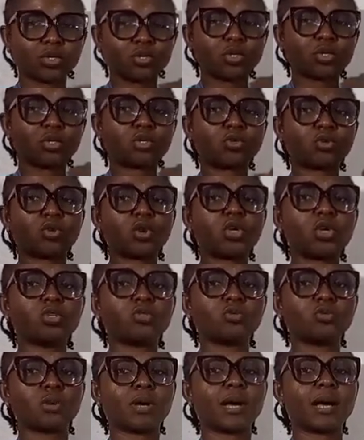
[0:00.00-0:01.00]
So it's going
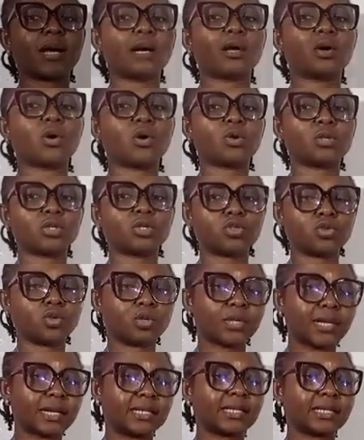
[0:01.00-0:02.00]
to hang on the
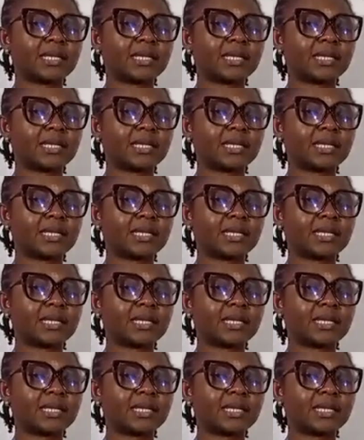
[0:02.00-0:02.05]
shoulders.